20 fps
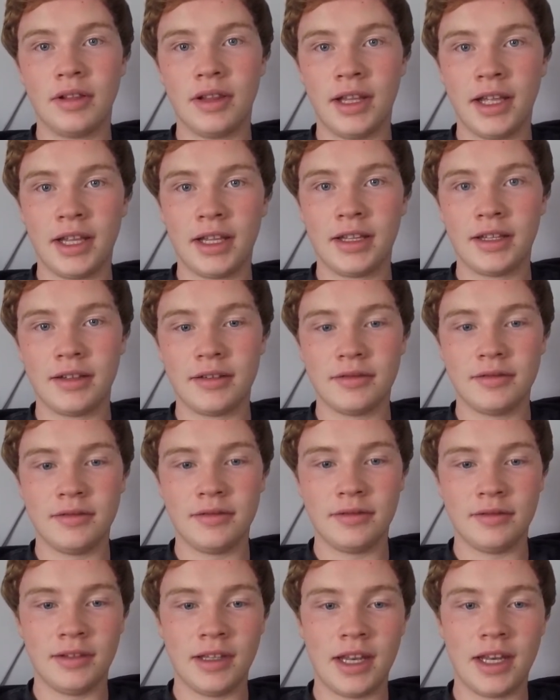like
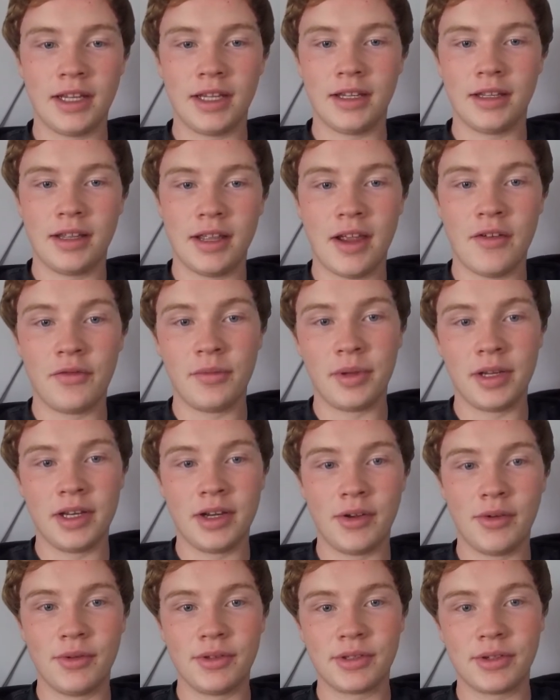letting everybody
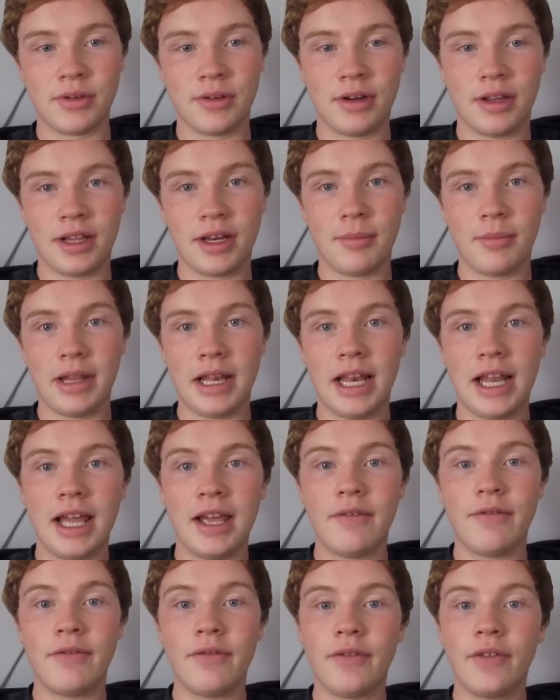know what's going on in my
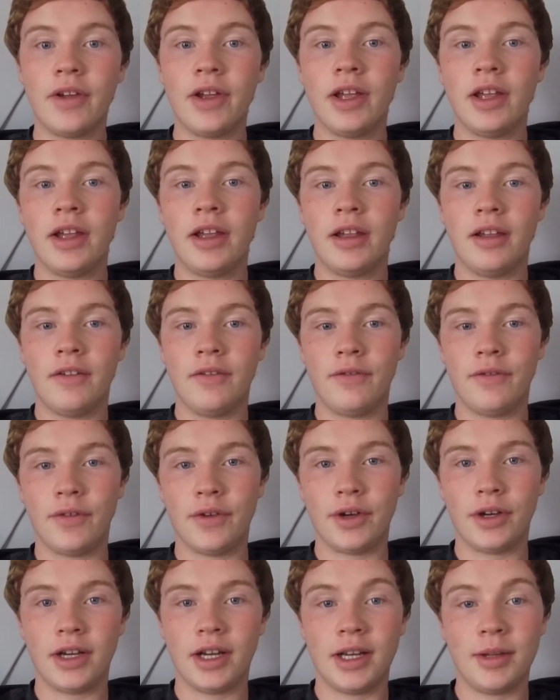life
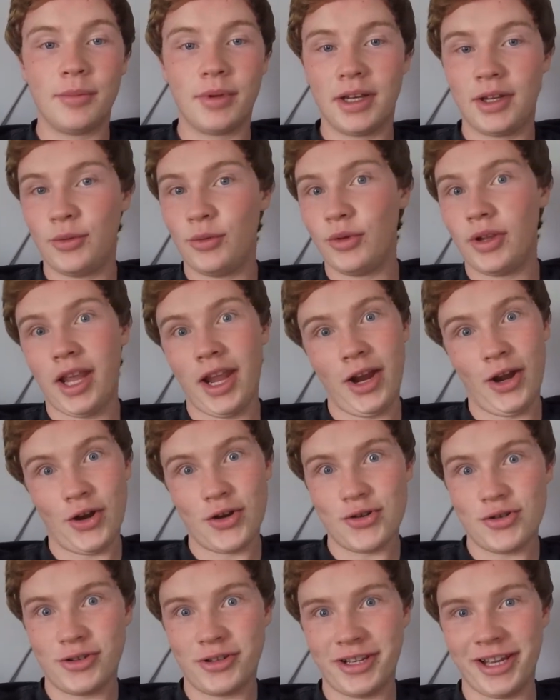for anybody who
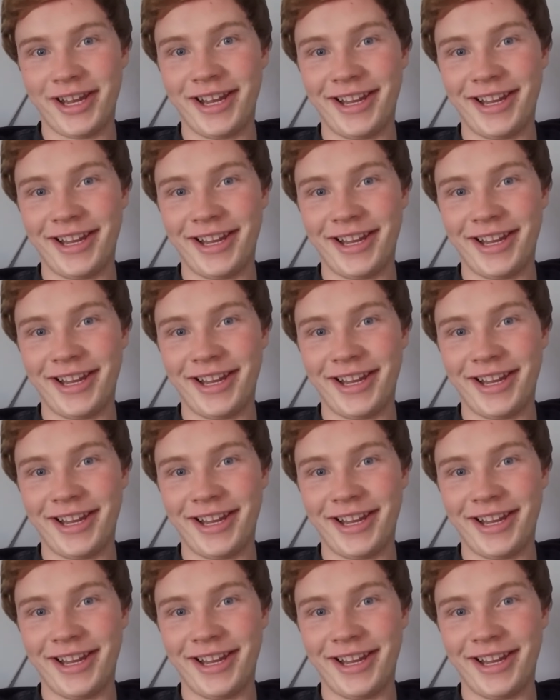cares.